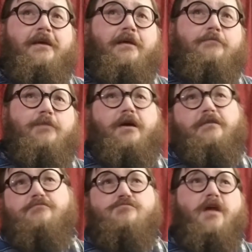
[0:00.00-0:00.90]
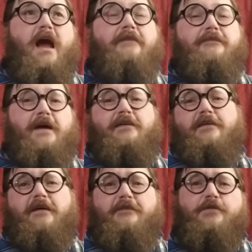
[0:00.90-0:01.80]
But I
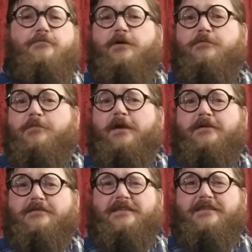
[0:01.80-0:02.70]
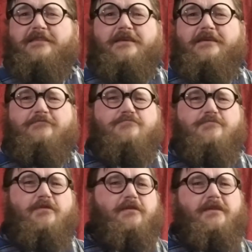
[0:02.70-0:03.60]
found the book better than
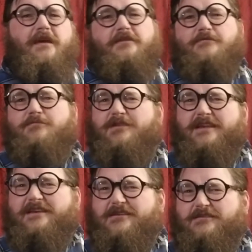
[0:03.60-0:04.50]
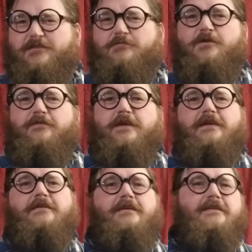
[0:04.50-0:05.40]
the other Boleyn Girl movie,
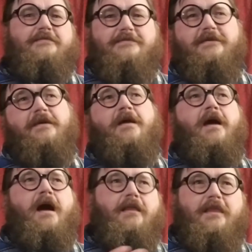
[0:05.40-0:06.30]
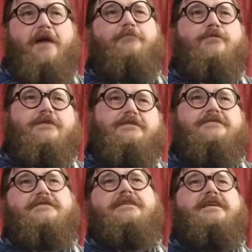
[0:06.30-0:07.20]
and it's a lot more
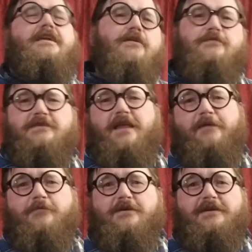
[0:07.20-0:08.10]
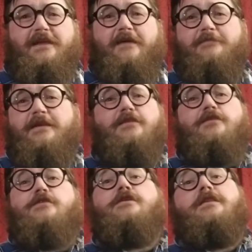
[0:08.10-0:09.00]
interesting. It goes a lot more in depth, and you
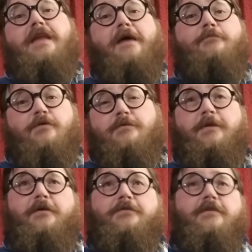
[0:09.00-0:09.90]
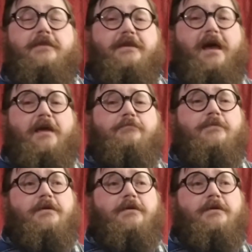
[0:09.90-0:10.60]
learn a lot more about the time.